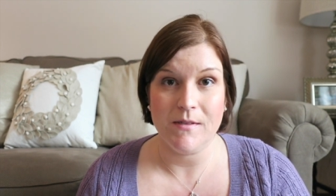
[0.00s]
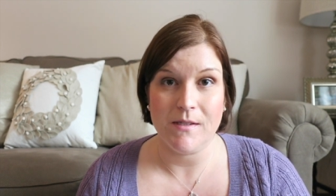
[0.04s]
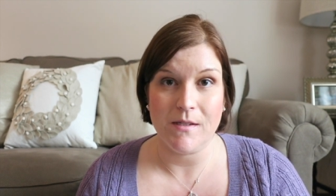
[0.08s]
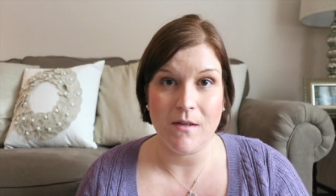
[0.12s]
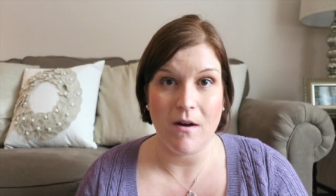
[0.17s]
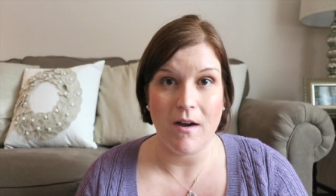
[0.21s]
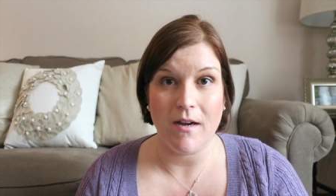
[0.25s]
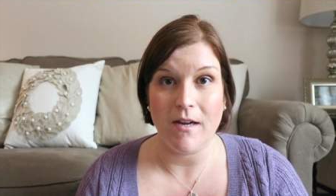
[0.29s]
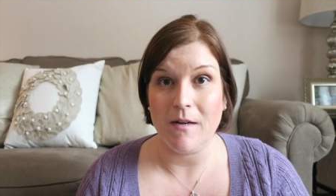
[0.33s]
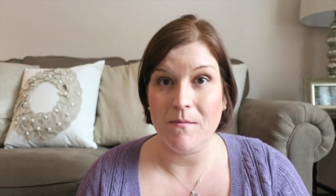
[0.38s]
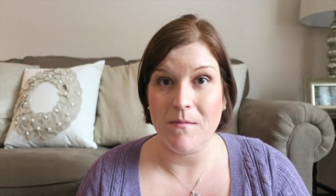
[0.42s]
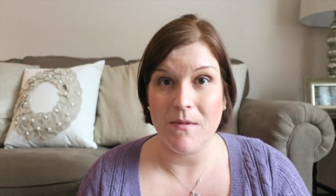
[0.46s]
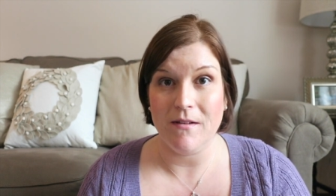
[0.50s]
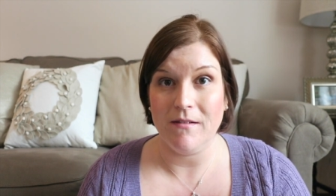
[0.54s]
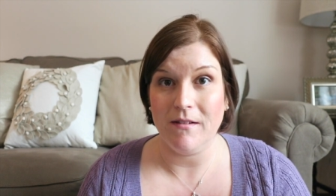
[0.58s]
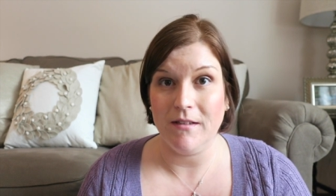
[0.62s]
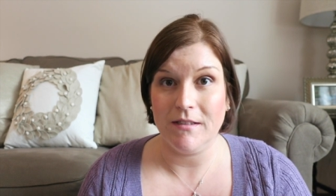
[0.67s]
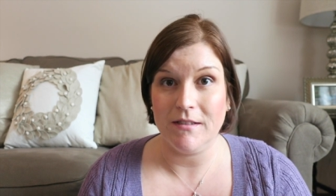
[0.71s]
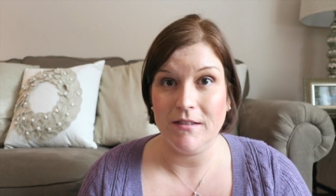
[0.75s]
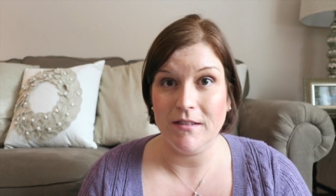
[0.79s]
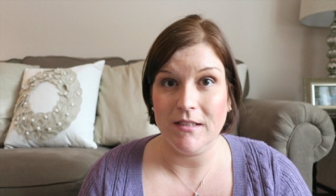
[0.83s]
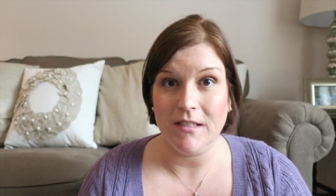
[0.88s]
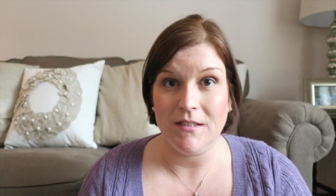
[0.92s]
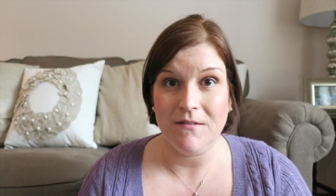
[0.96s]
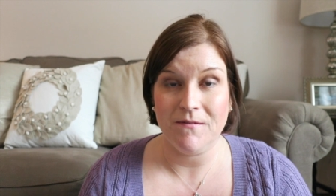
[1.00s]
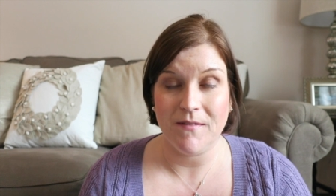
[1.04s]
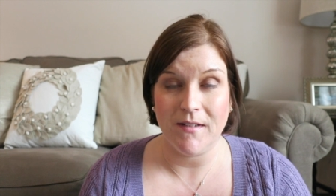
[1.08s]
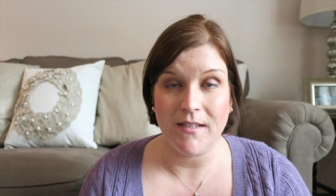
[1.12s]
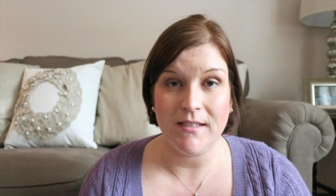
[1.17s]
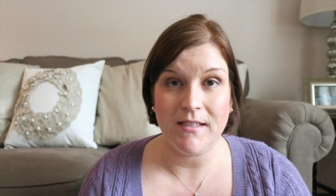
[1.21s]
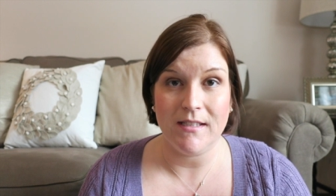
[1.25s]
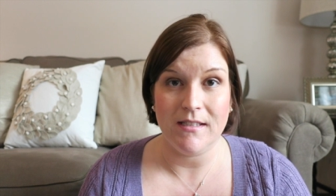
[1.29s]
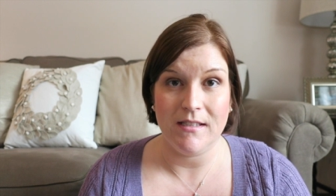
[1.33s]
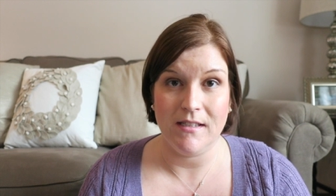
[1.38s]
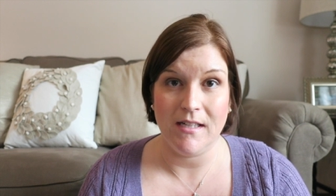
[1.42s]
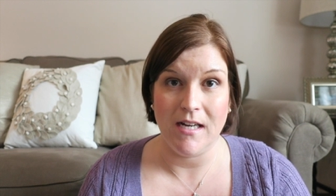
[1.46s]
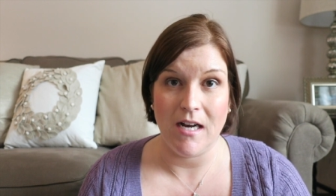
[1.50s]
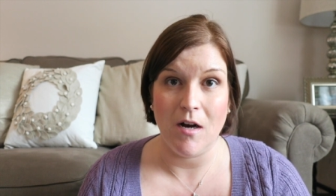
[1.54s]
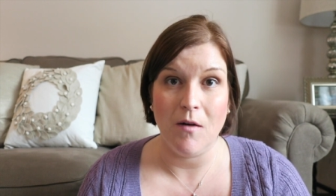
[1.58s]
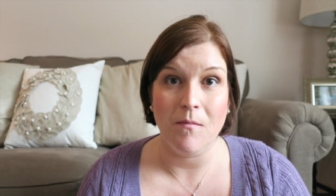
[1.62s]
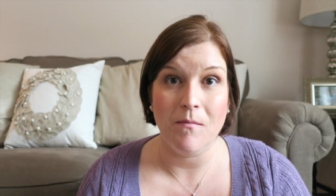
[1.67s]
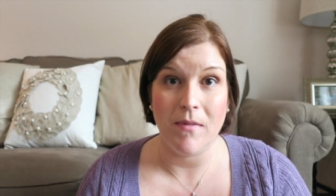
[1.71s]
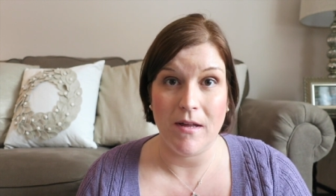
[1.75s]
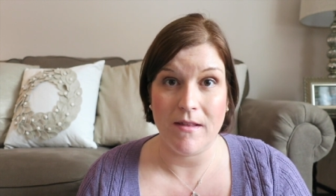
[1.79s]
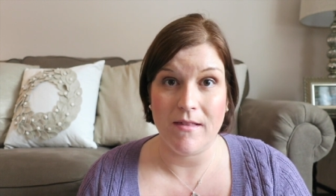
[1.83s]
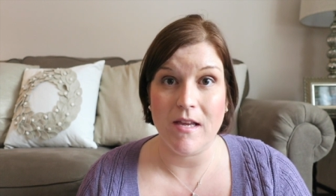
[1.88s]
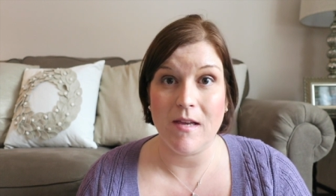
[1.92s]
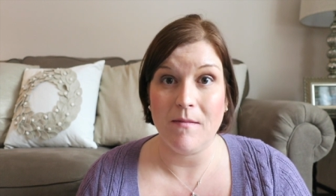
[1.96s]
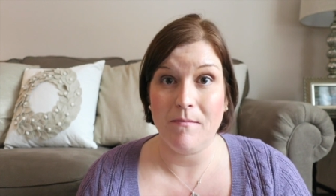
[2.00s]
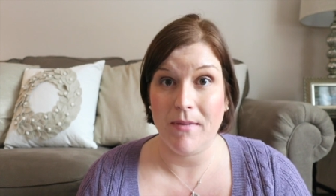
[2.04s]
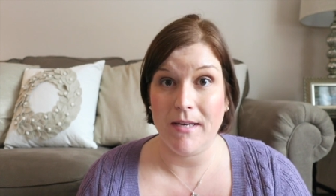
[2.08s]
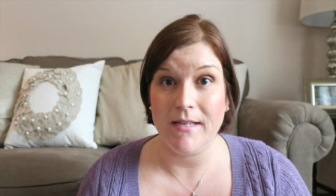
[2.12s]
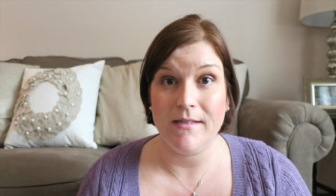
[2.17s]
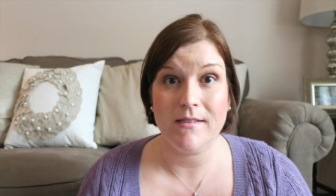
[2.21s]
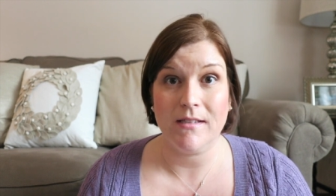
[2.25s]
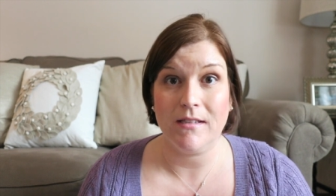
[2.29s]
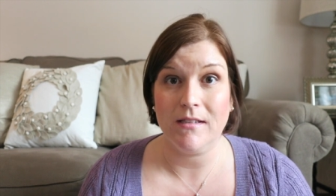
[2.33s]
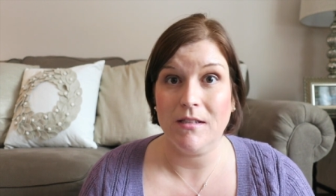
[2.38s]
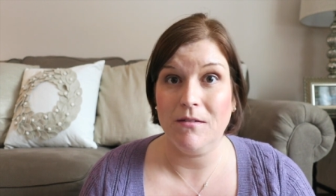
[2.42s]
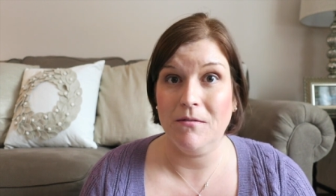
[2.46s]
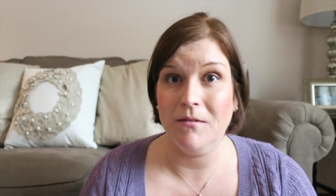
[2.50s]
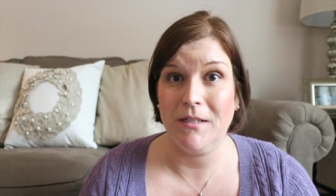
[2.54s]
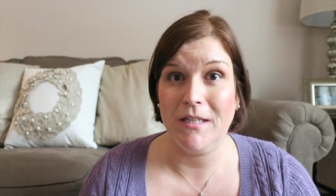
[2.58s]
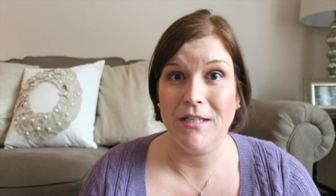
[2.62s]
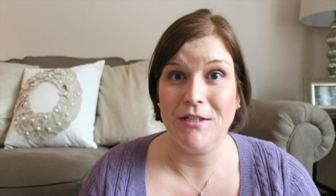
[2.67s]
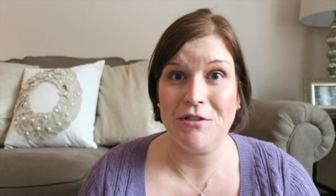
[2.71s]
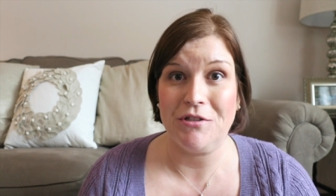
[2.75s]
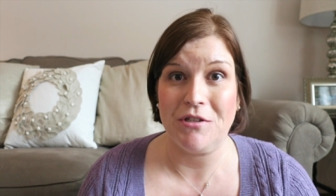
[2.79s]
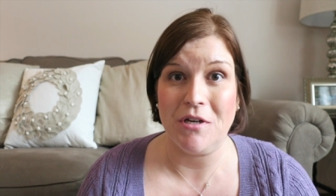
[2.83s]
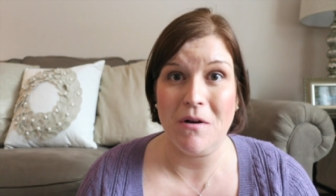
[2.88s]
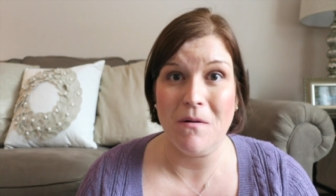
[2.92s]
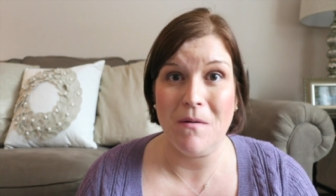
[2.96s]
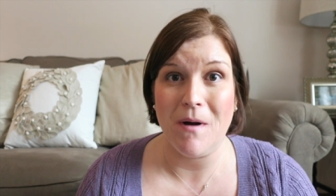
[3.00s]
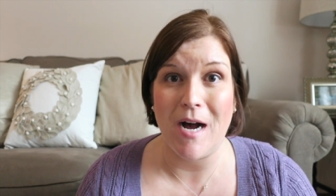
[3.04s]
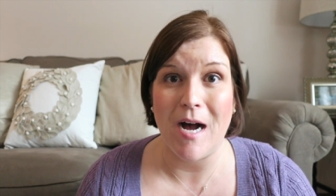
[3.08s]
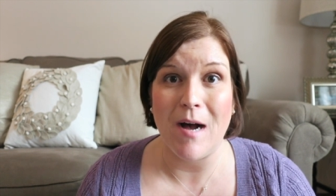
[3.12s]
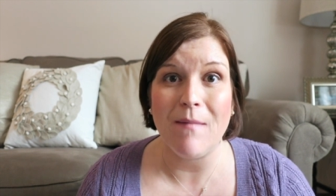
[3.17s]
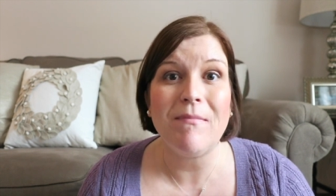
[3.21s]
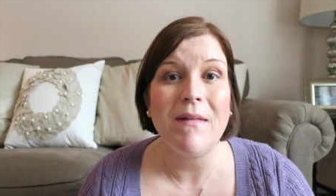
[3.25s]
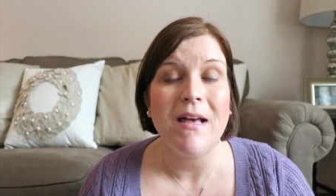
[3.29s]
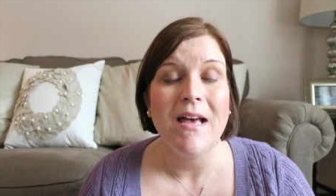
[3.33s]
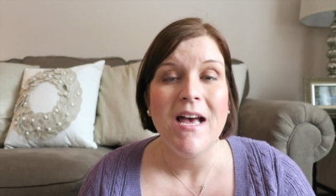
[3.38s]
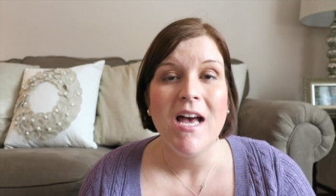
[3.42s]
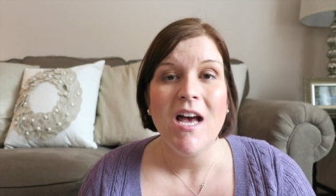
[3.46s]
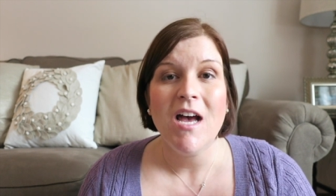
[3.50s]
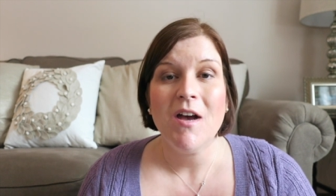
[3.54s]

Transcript: so I'm gonna be literally finding it out, I think, basically when I show up.